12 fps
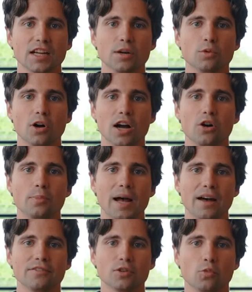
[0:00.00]
It will help
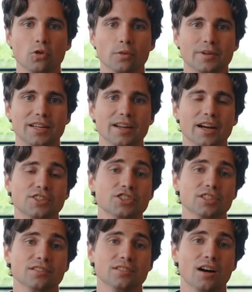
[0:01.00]
having a warm
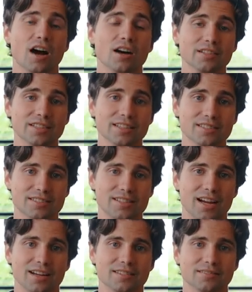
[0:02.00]
connection on the inside.